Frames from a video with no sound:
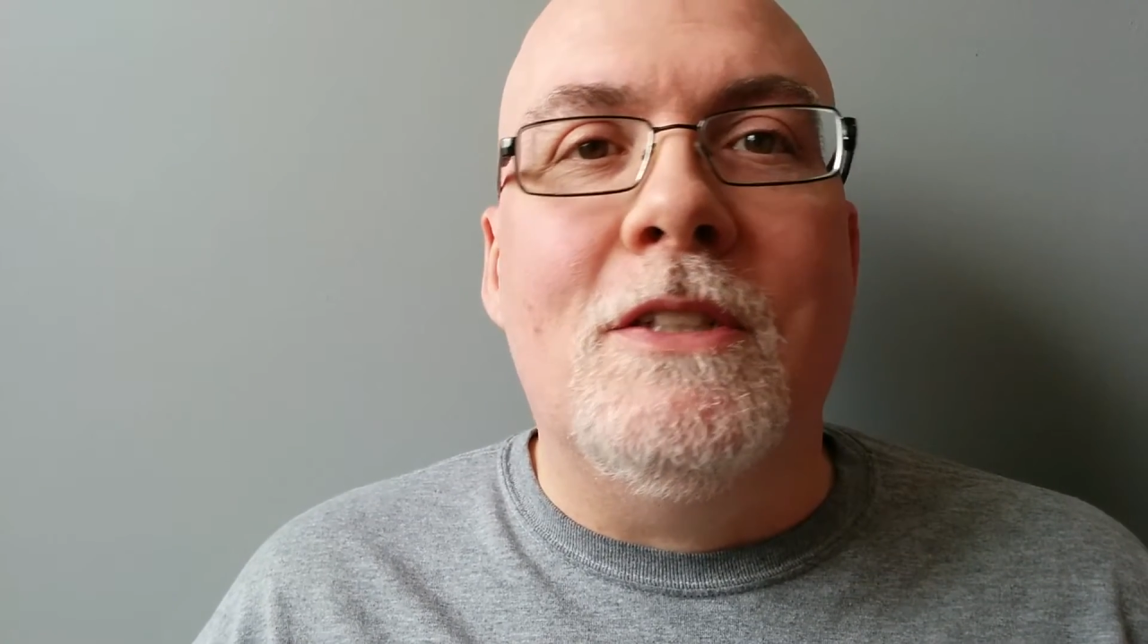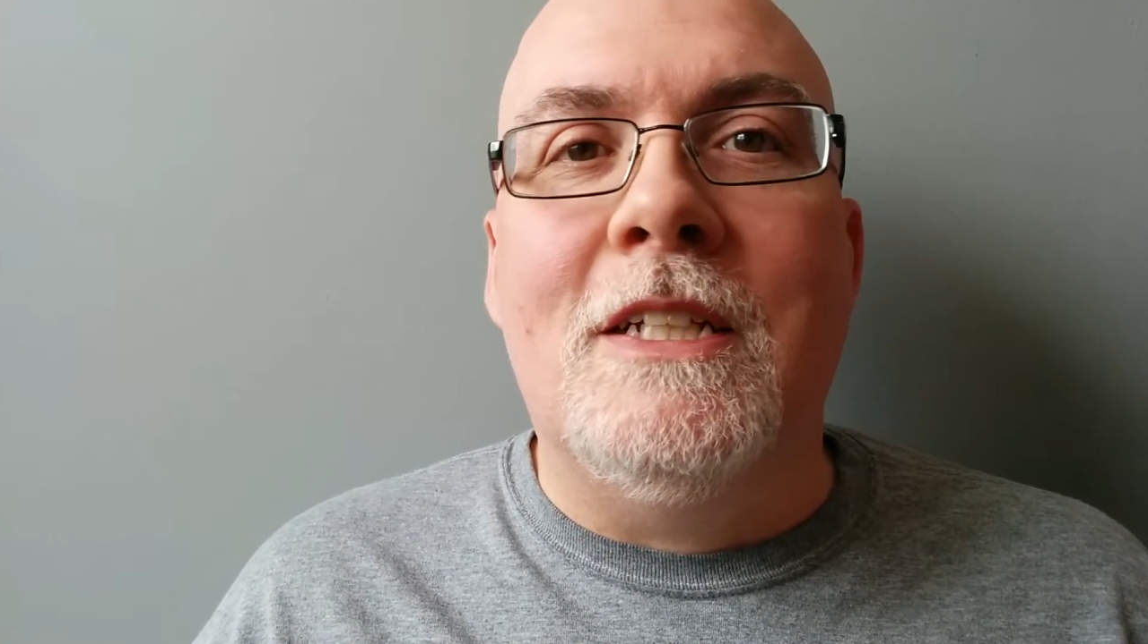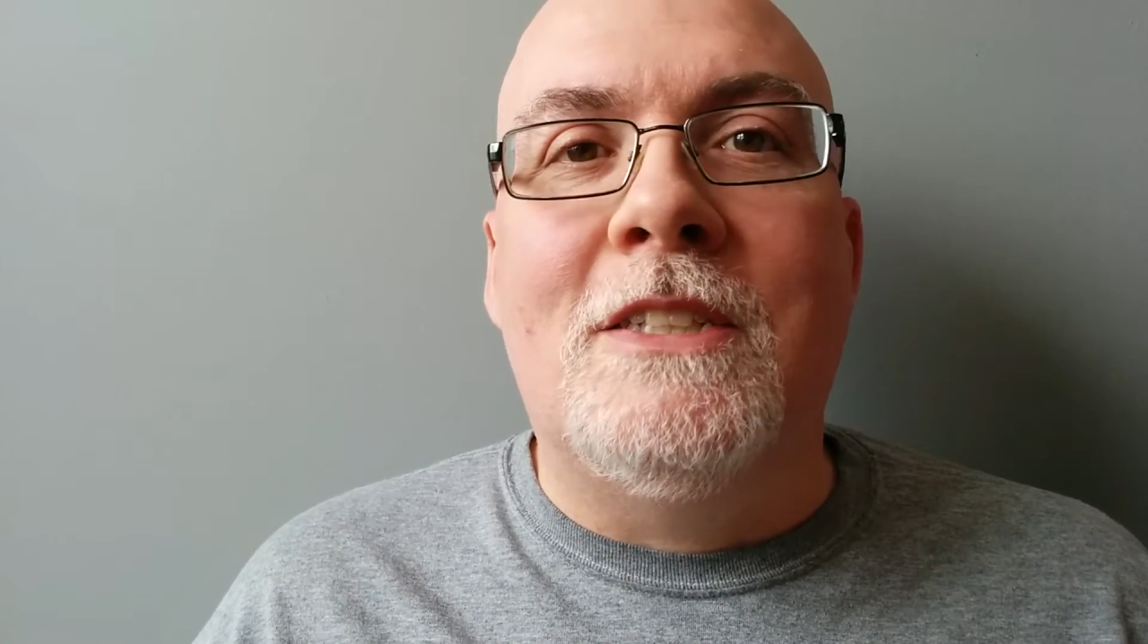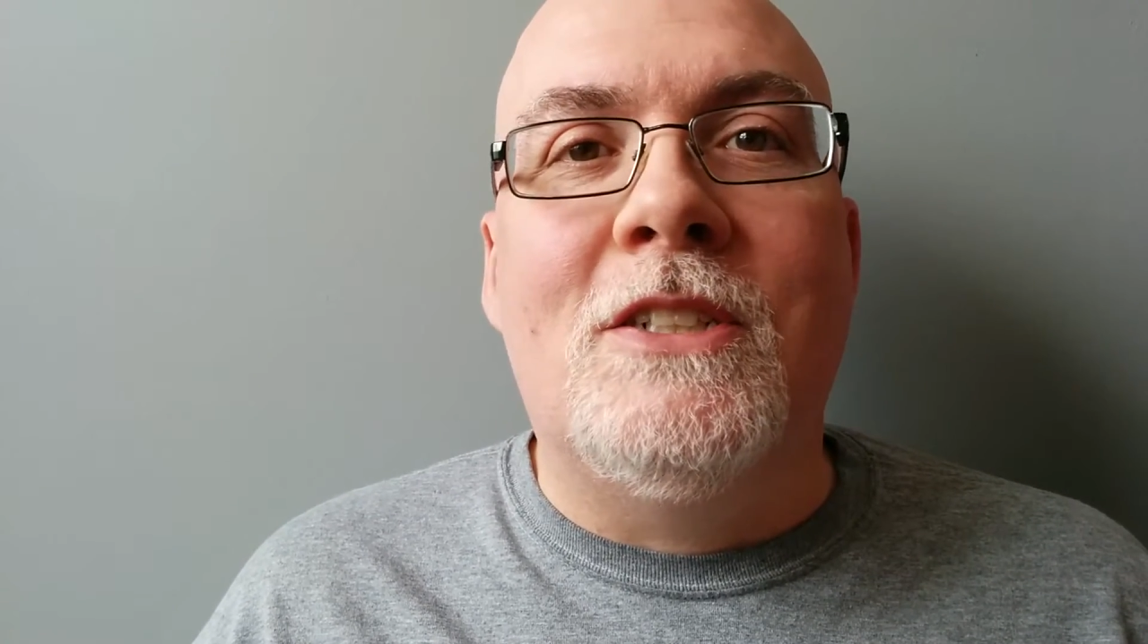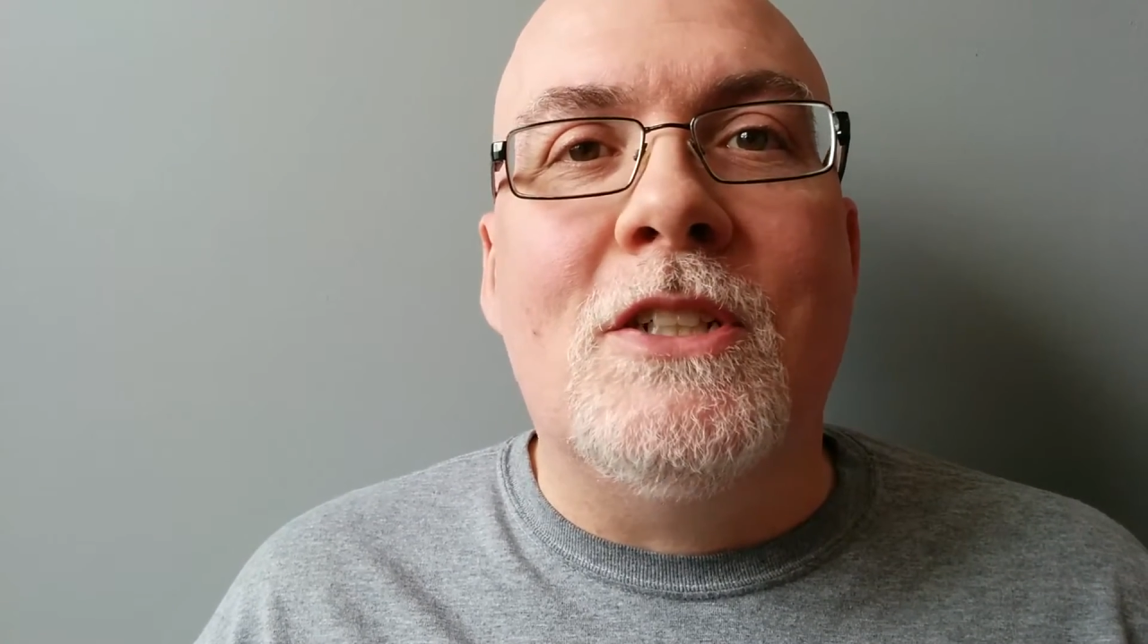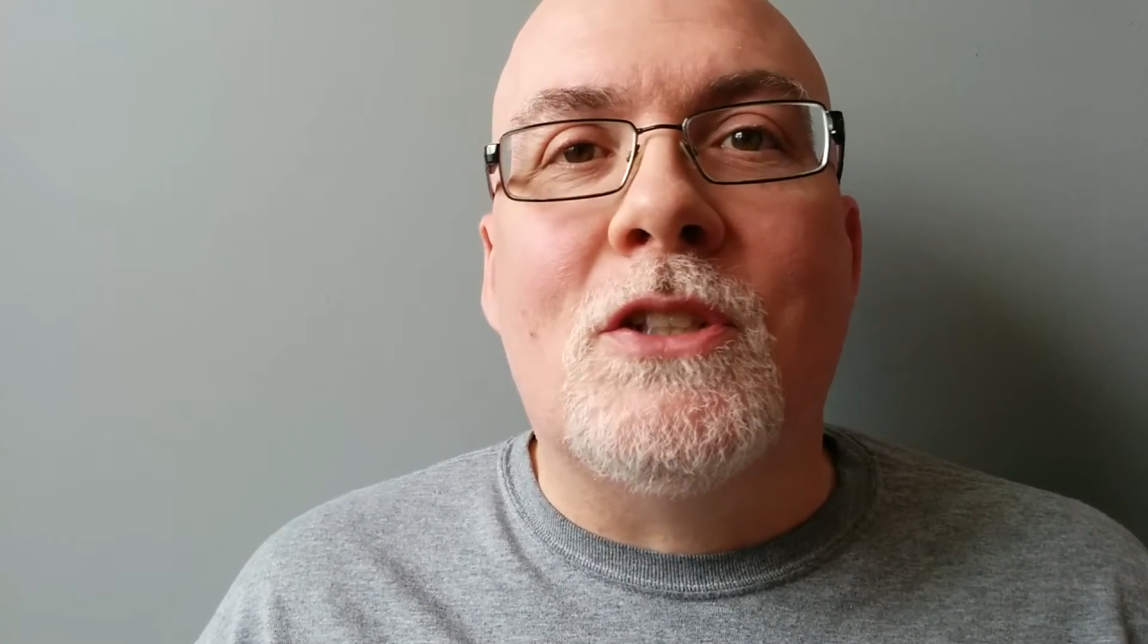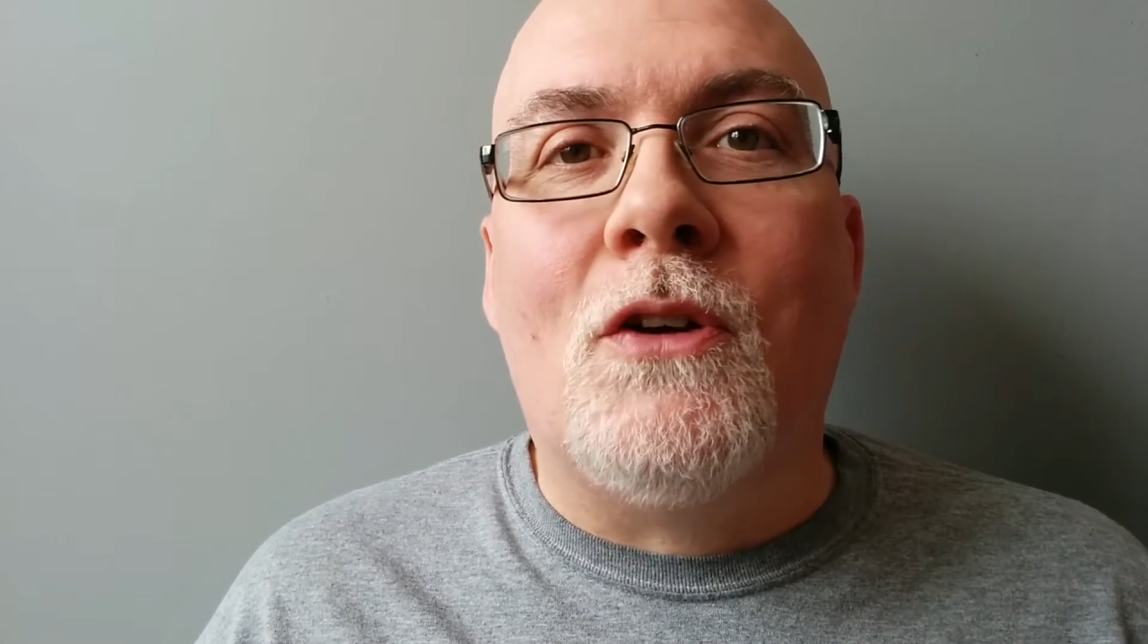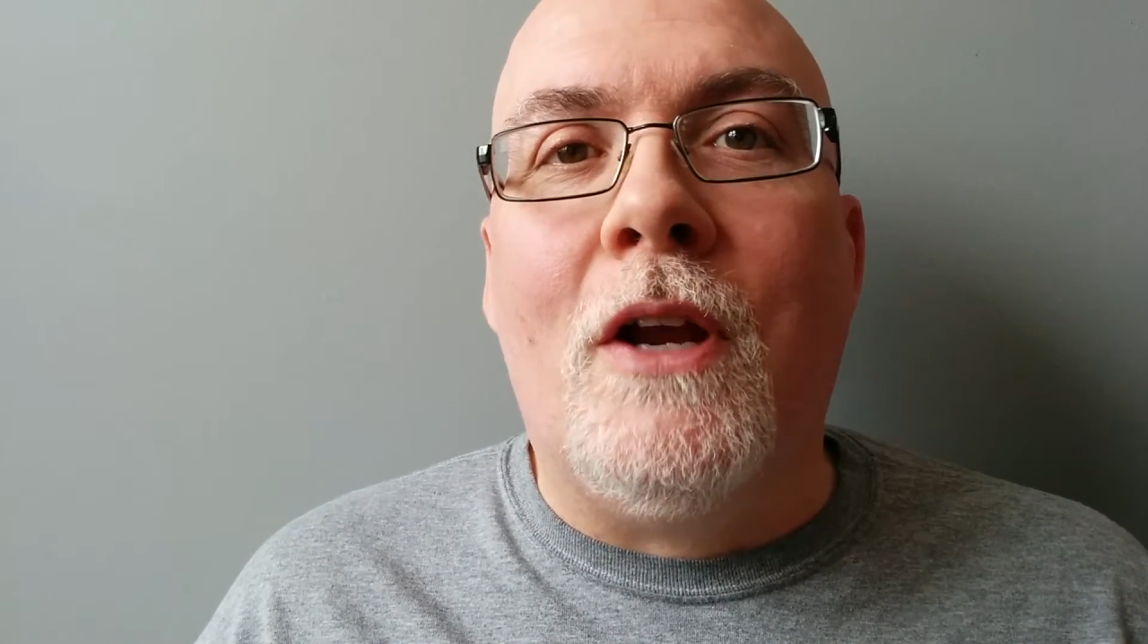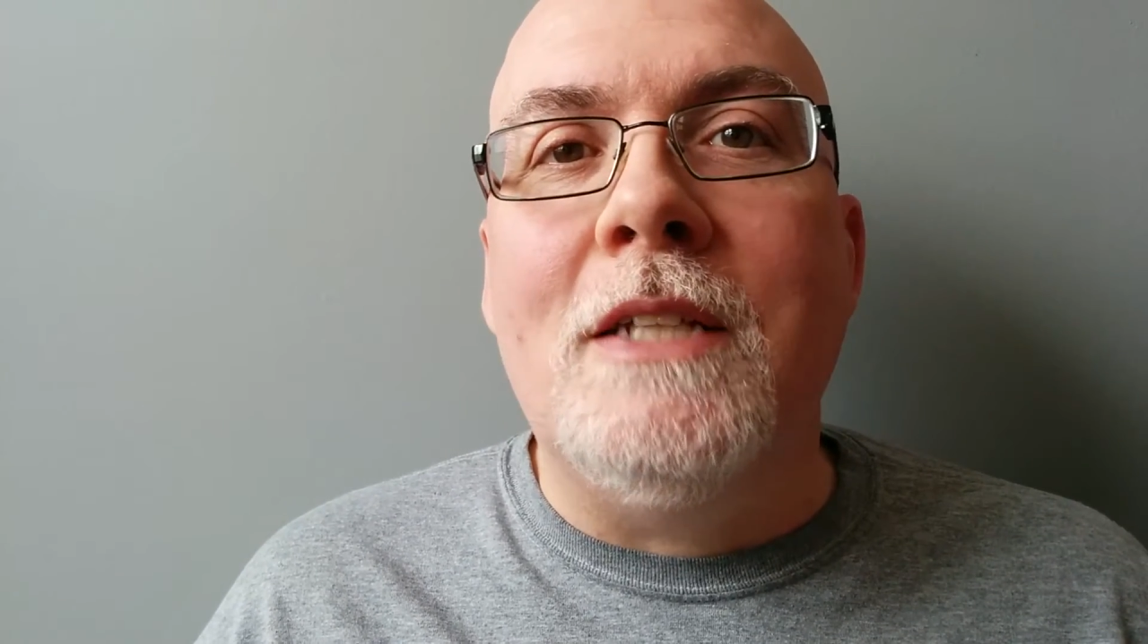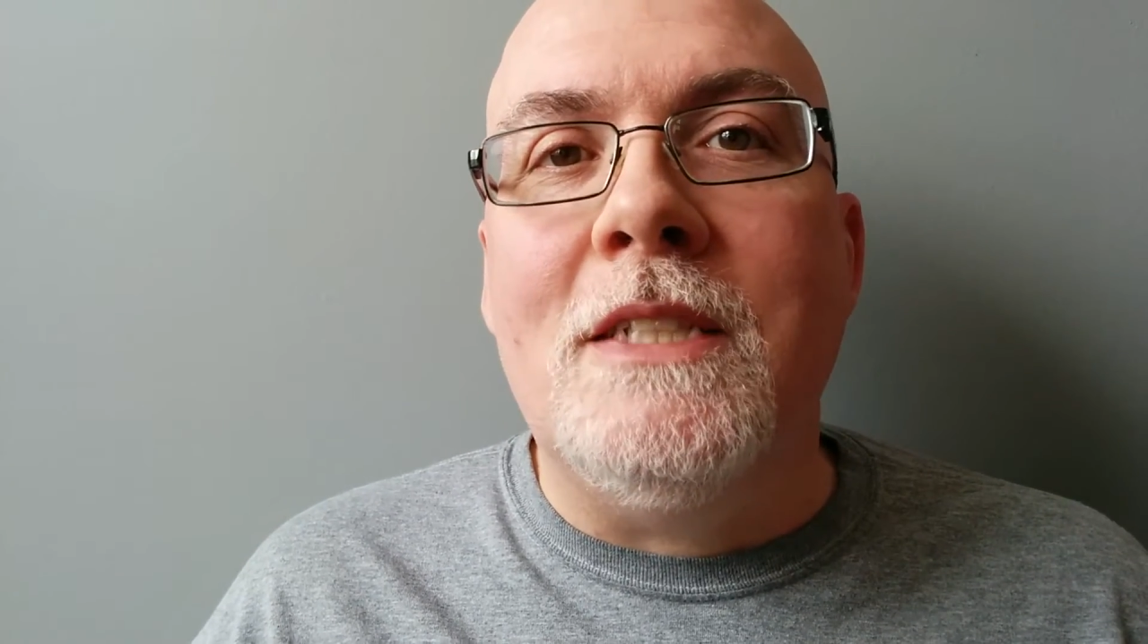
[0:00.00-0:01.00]
It's just
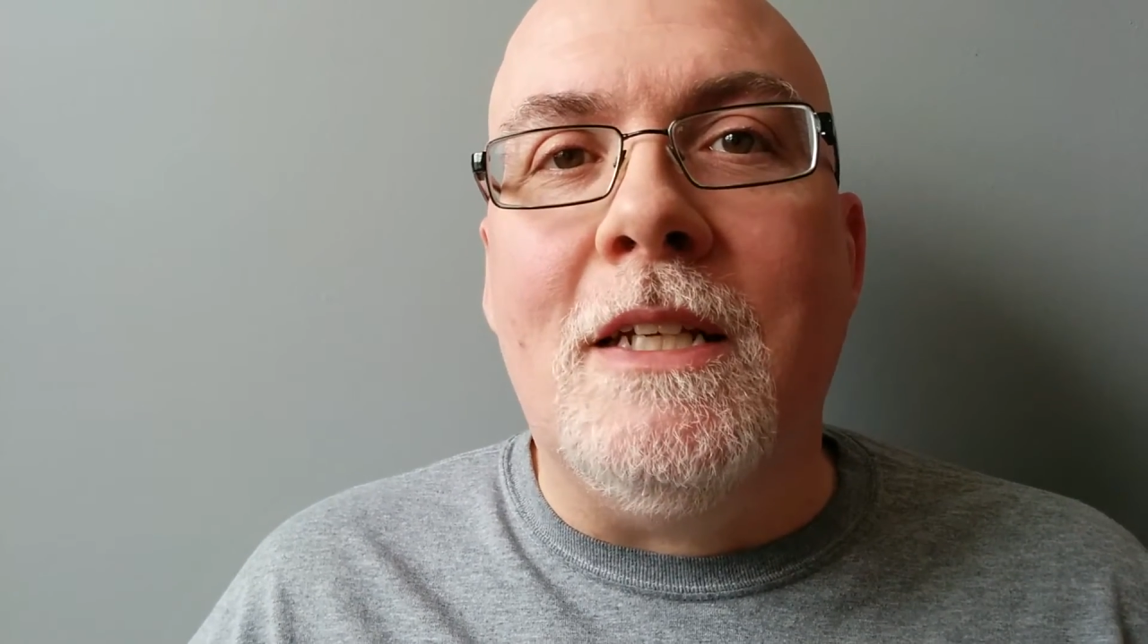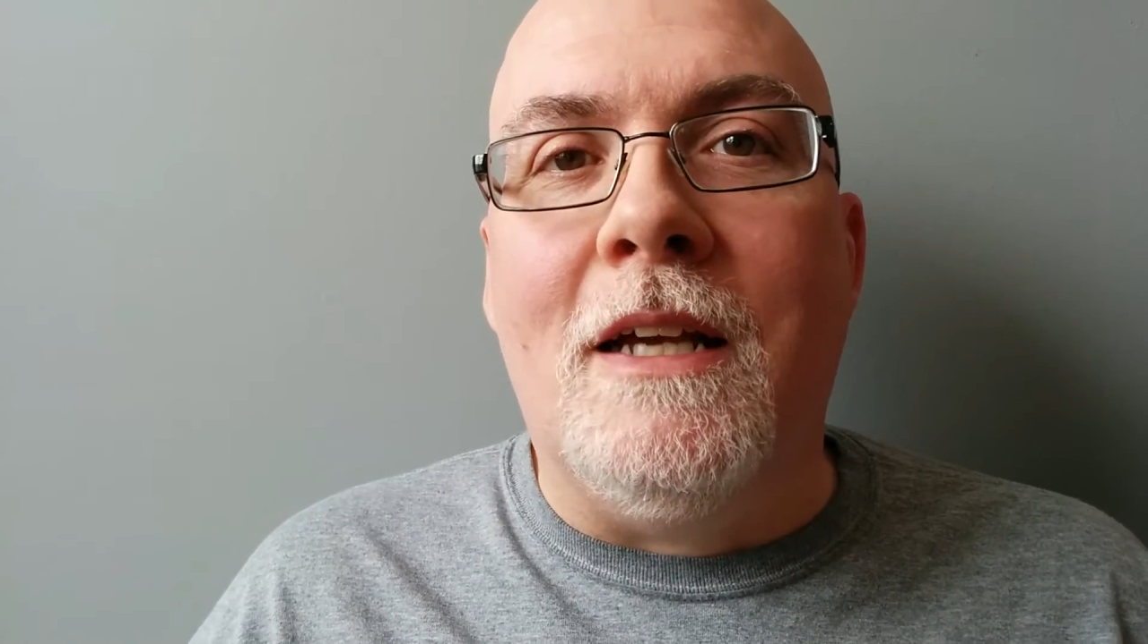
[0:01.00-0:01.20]
crazy